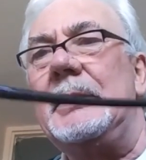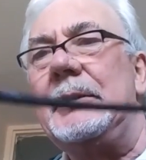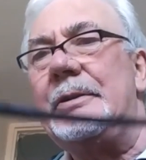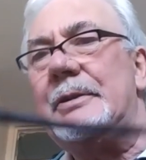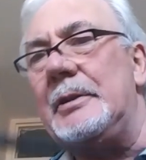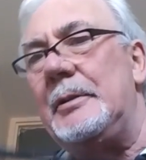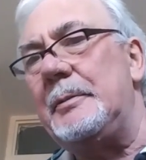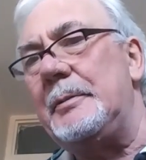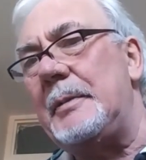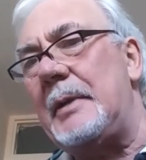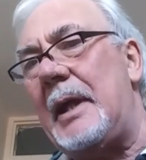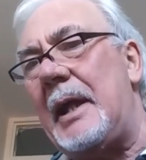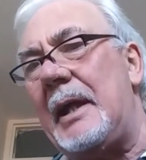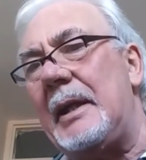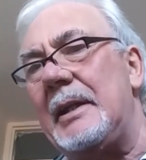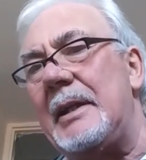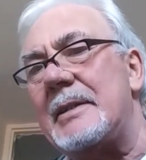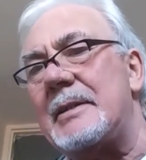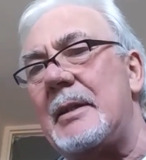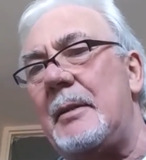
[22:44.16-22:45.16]
I shall
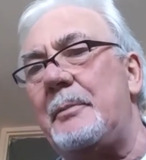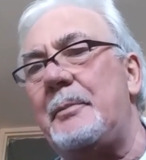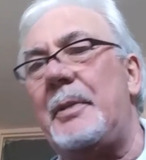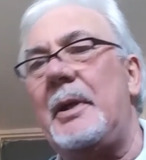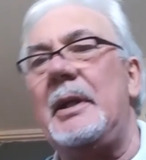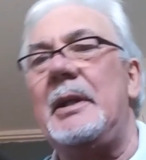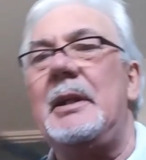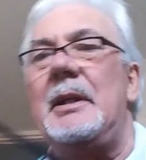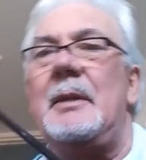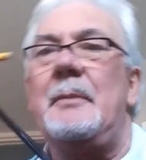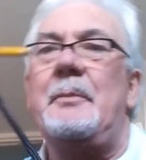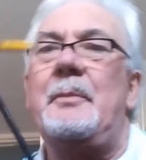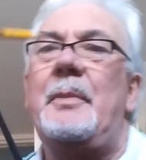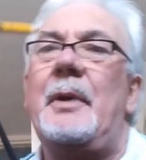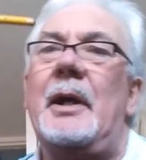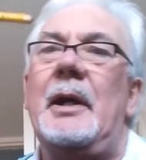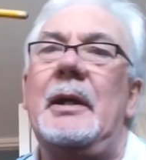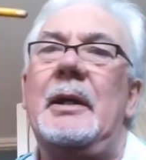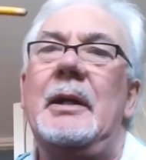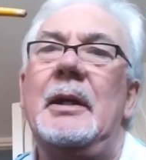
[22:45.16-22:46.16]
hang this up by
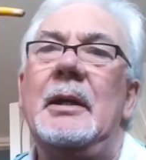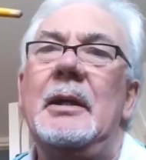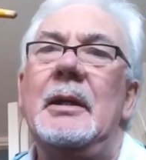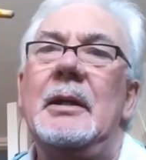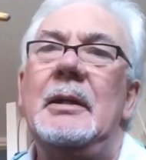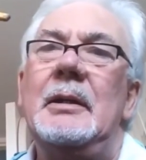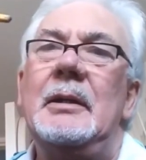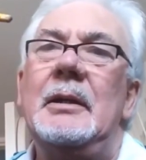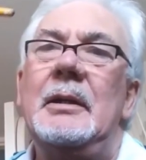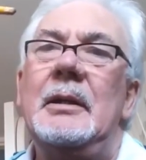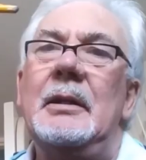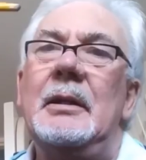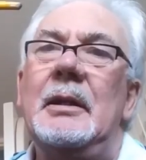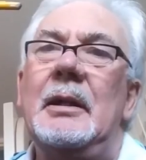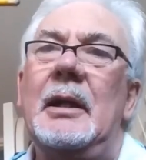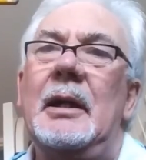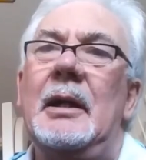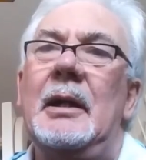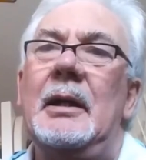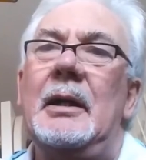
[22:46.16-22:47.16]

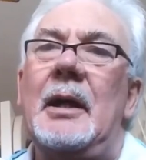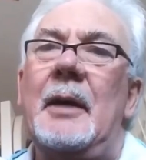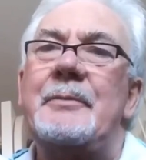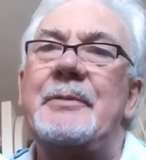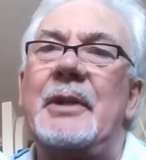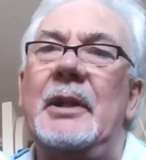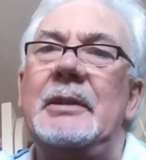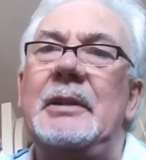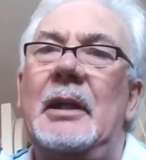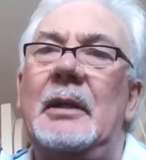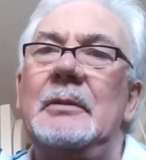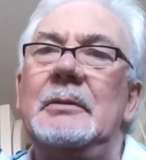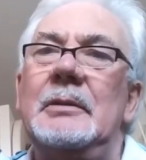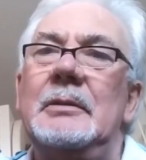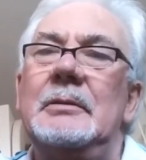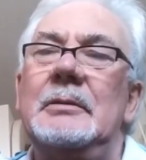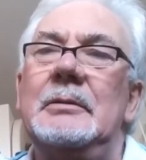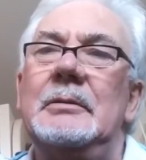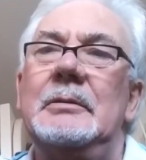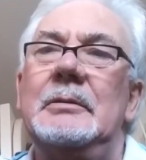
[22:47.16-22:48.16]
upside down